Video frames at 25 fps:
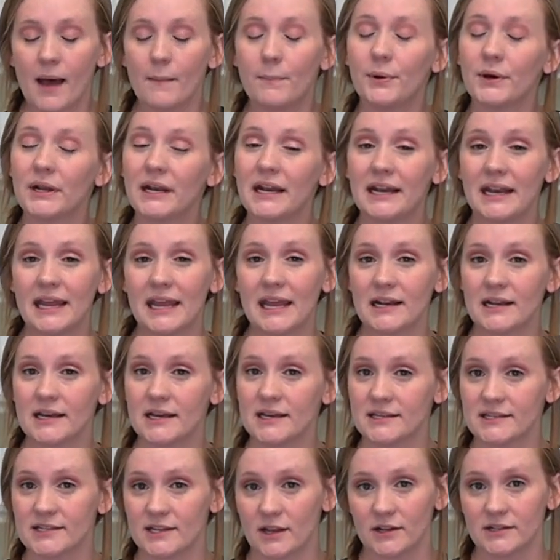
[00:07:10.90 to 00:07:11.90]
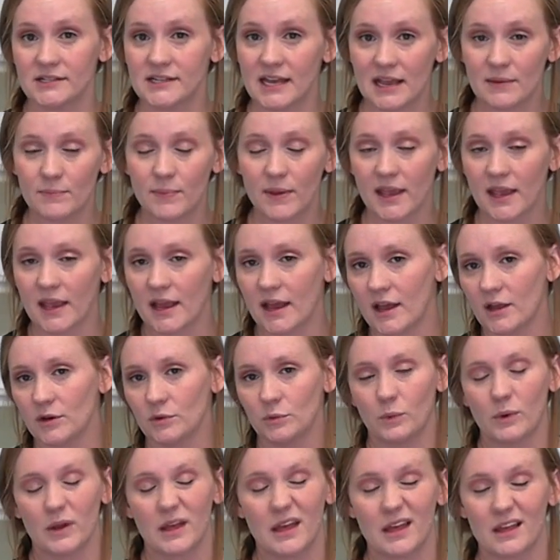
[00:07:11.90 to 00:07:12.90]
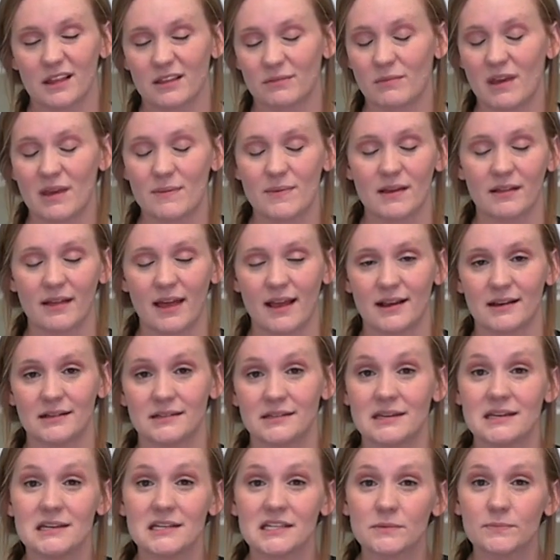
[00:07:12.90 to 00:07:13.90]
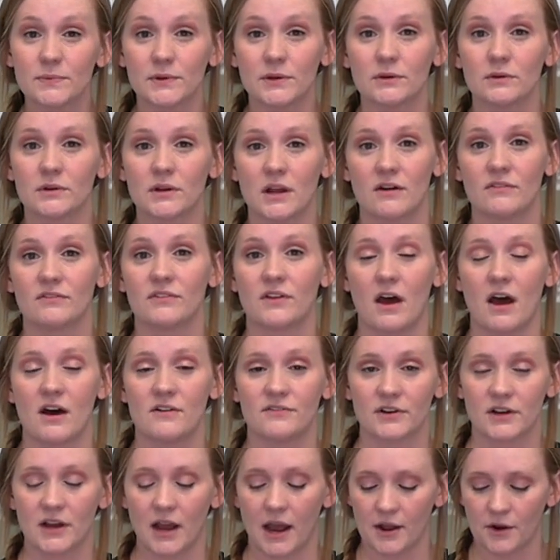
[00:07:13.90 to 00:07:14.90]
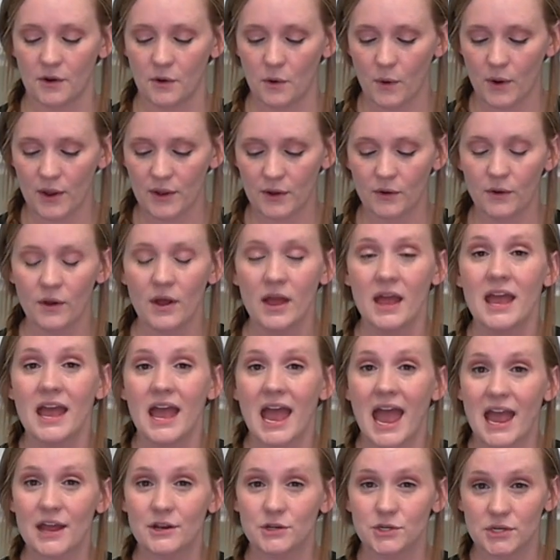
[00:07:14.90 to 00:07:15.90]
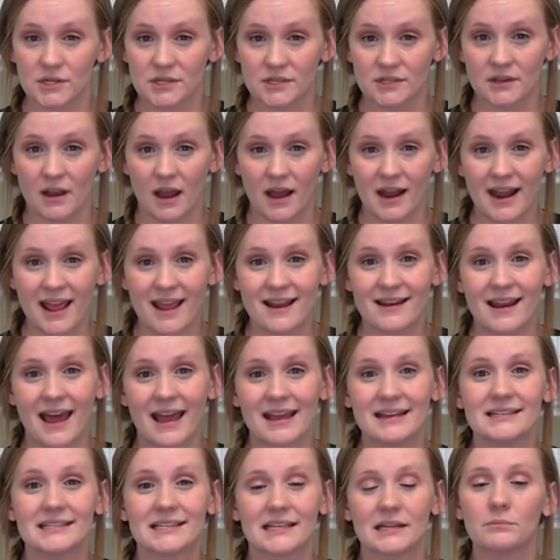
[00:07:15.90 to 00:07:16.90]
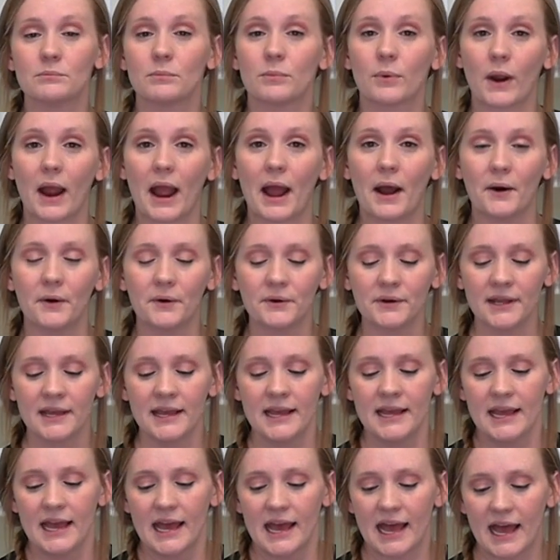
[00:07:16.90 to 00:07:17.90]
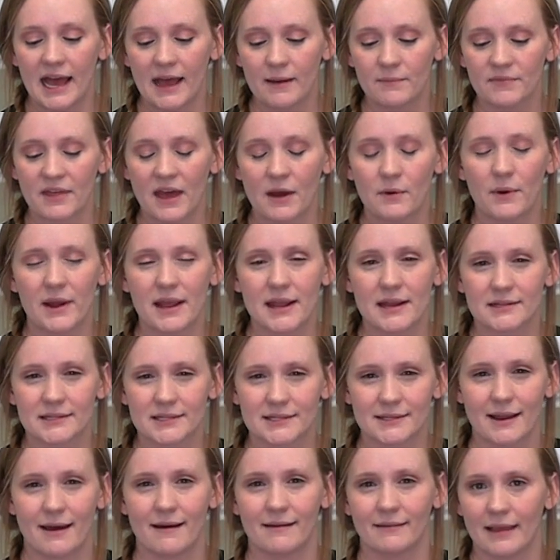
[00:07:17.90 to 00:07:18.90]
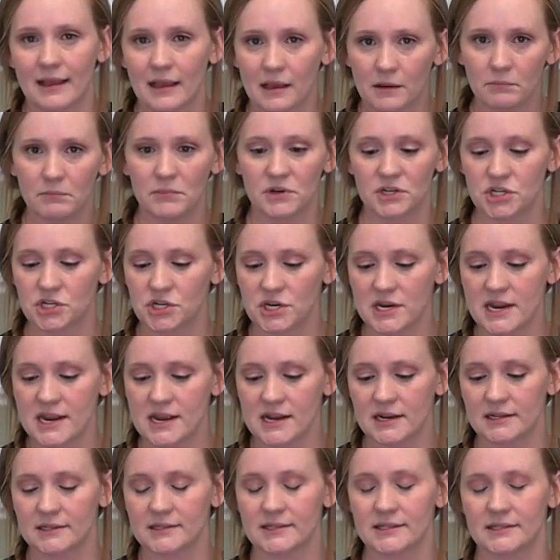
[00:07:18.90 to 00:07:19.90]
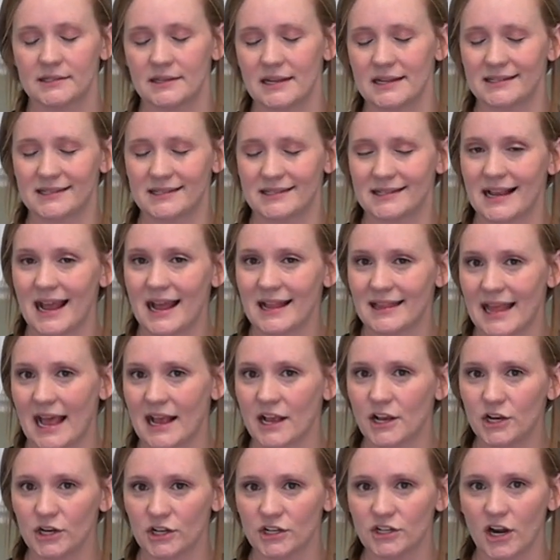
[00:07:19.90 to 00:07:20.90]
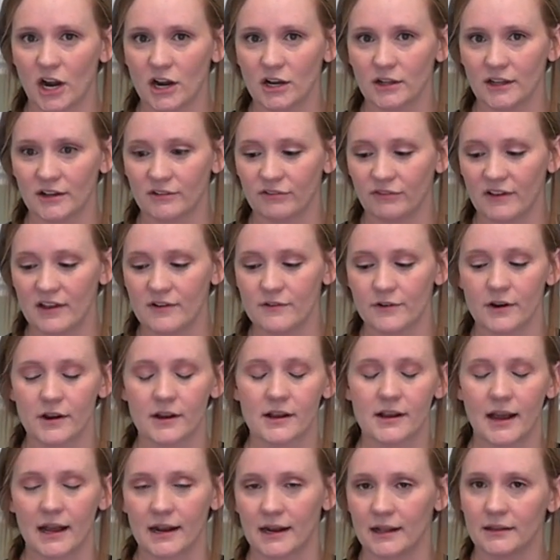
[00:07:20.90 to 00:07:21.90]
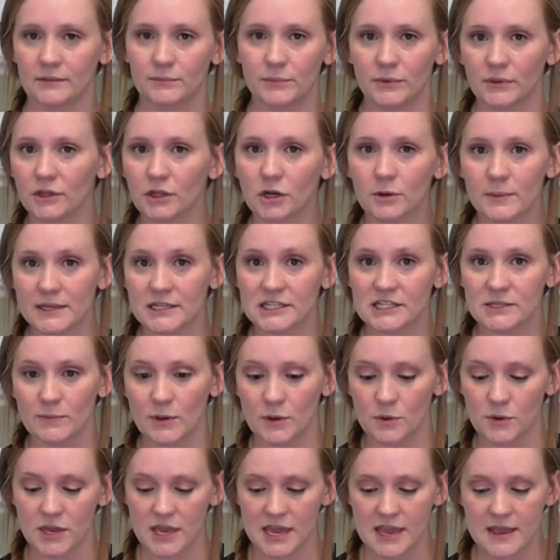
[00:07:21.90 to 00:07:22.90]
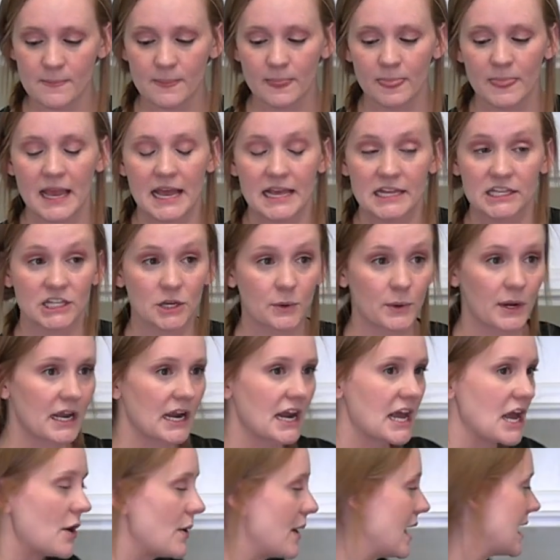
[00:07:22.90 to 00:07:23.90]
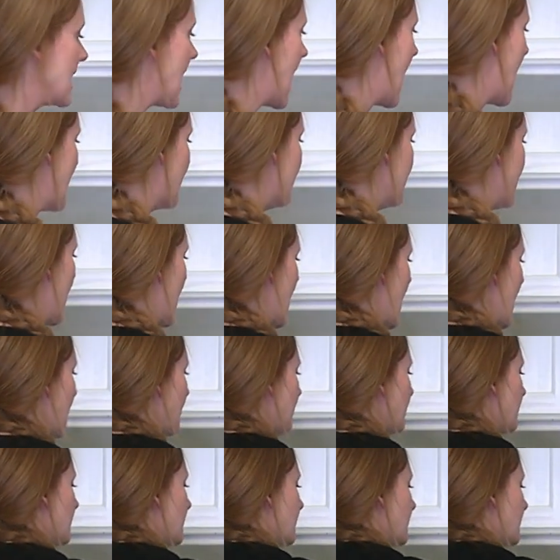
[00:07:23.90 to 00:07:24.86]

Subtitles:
put it in a saute pan with maybe like a teaspoon of the avocado oil and just got it nice and brown. That way it's not like mushy, and it's got that good garlic flavor, kind of a little bit smoky. So we're gonna go ahead and add that.